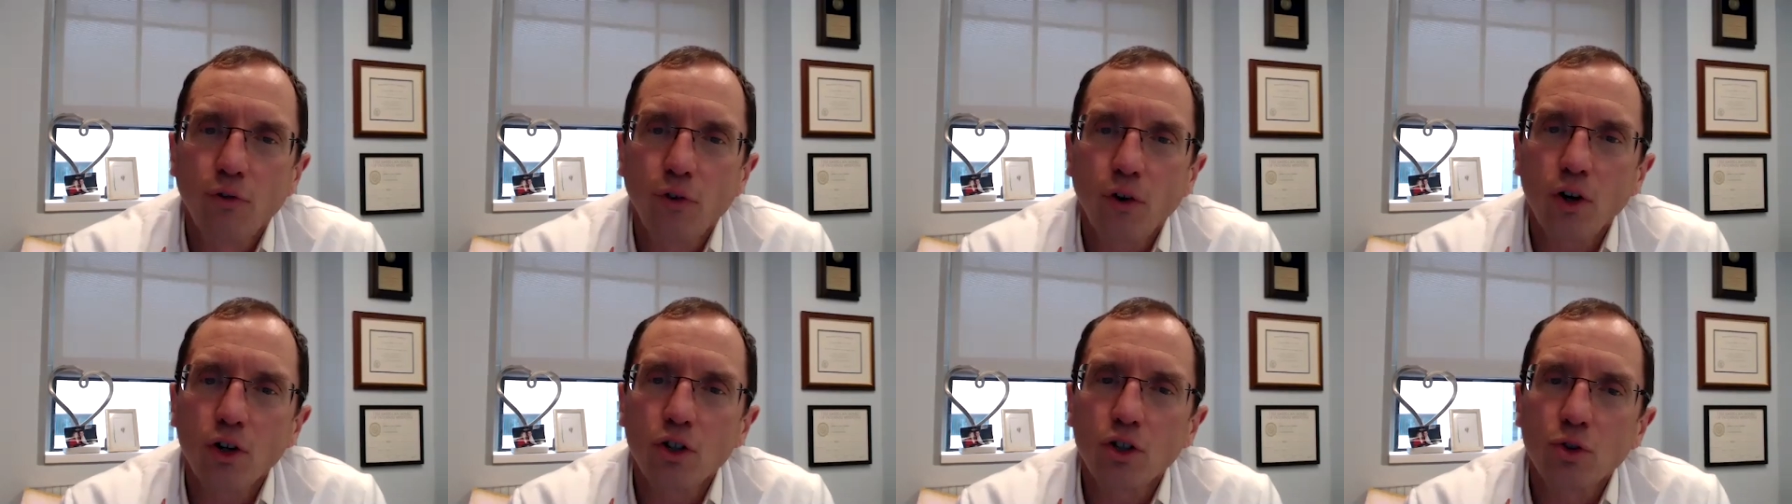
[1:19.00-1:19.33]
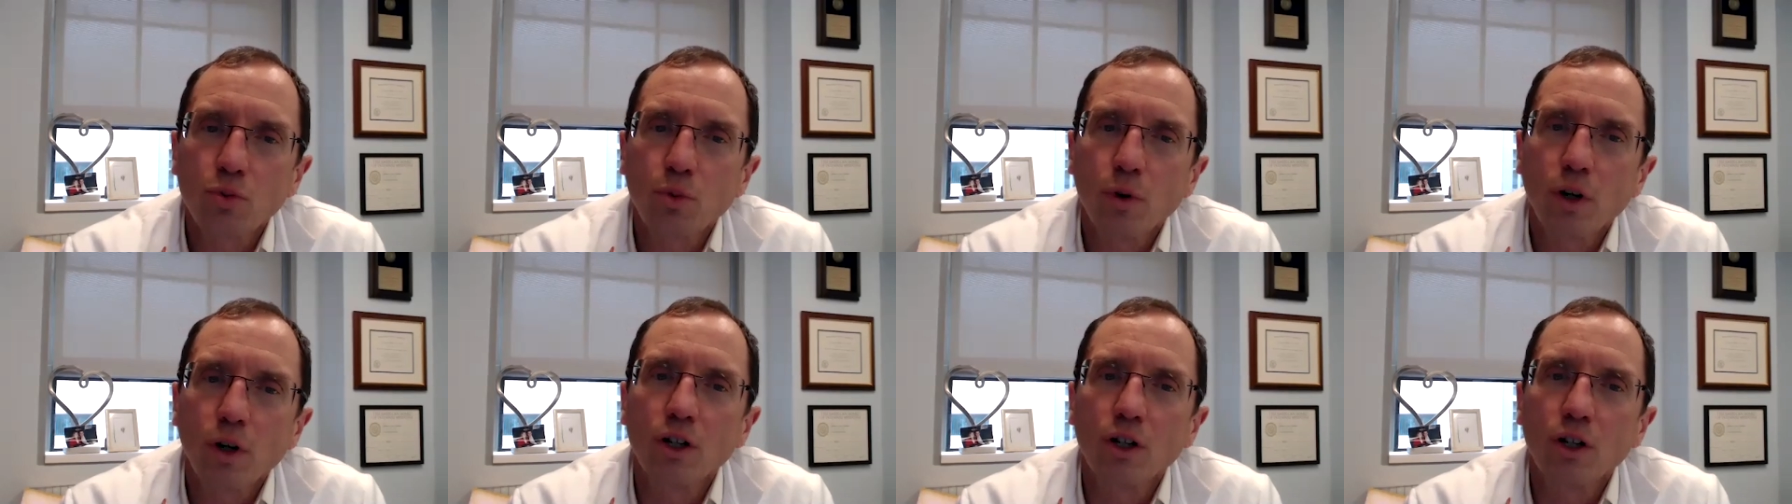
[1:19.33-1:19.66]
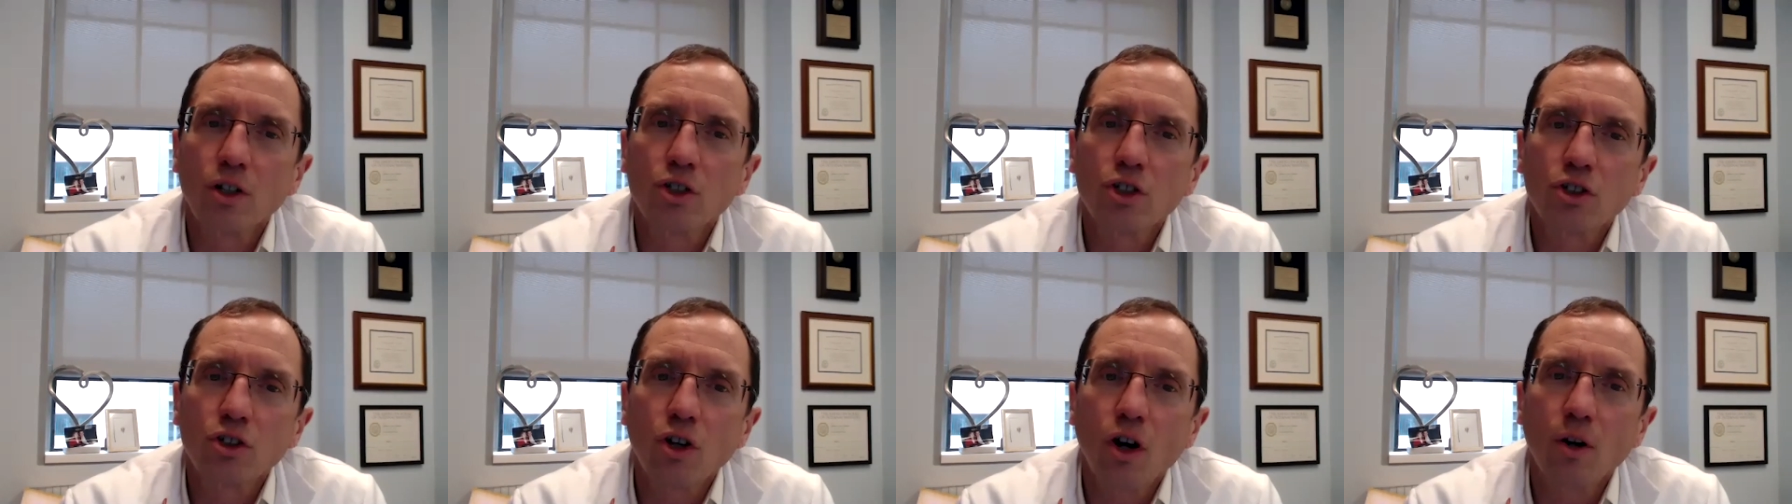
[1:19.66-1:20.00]
first, we're going to
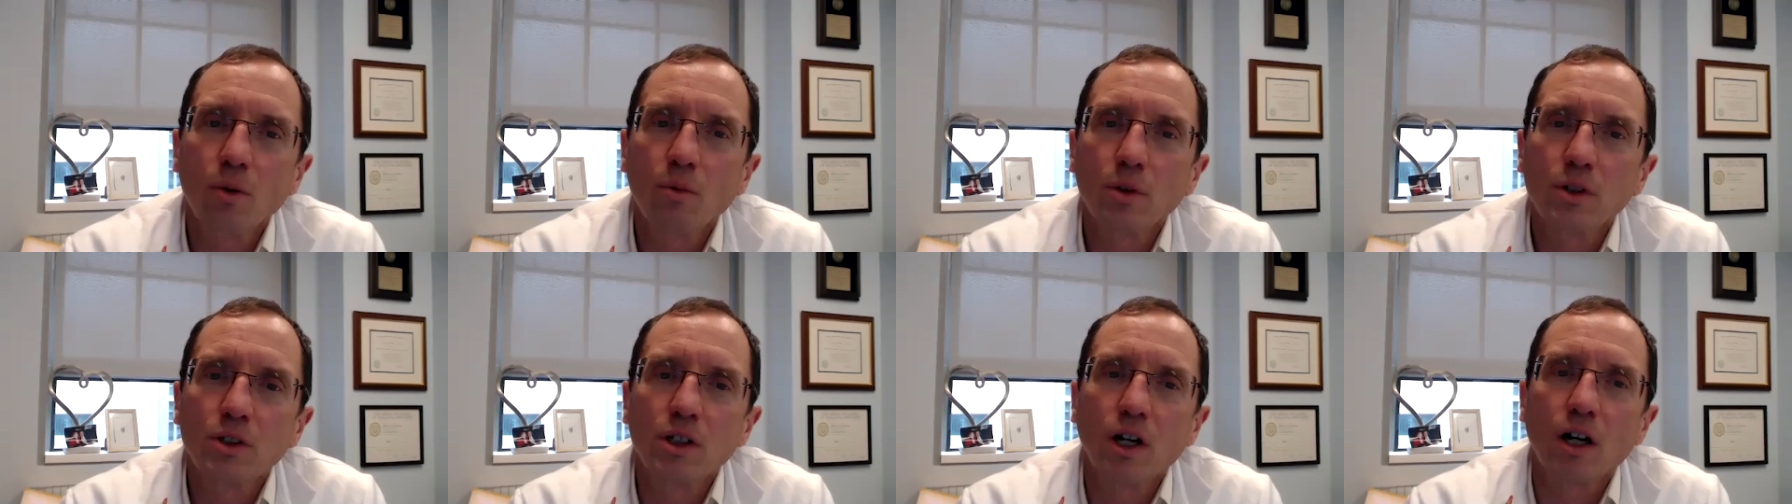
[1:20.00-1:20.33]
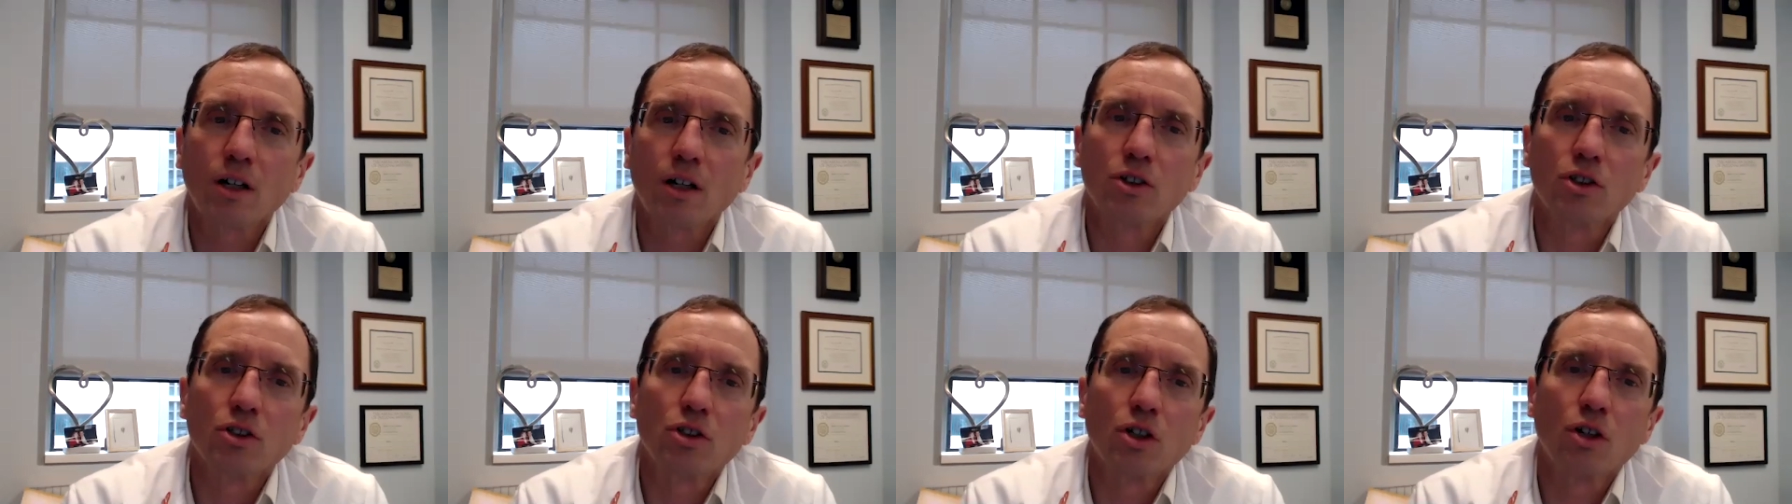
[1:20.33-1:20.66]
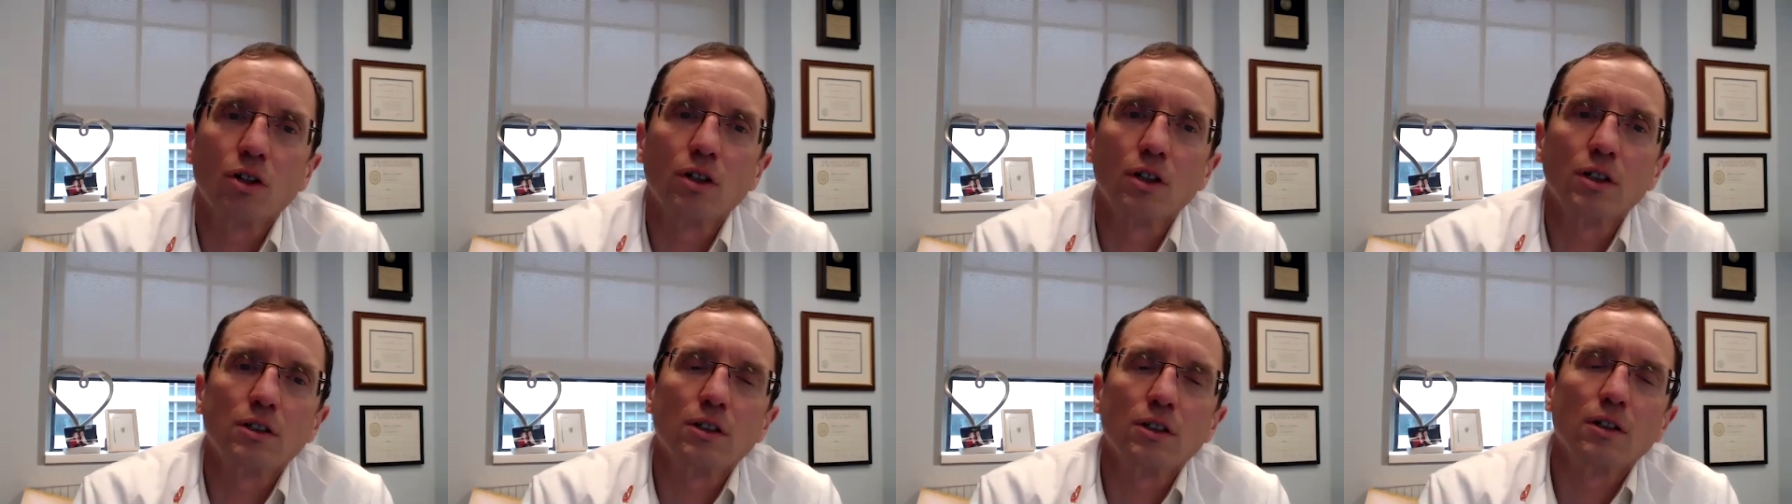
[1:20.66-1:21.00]
start with Dr.
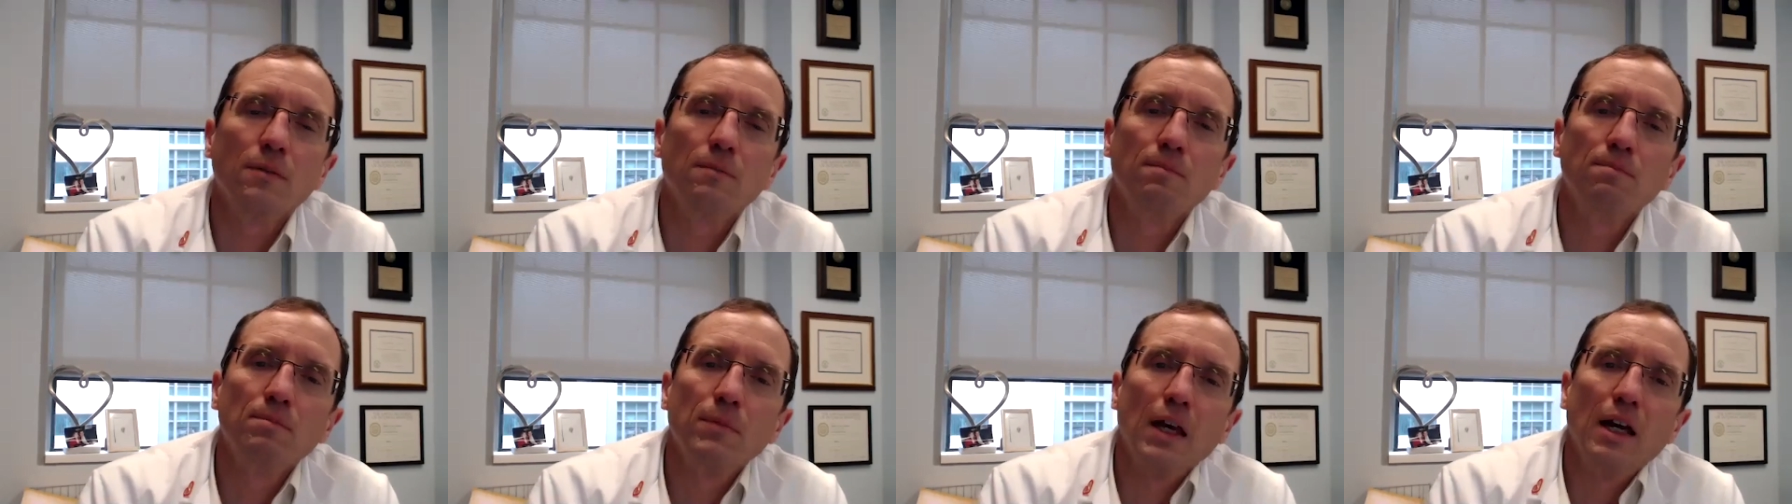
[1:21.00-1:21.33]
Turlington.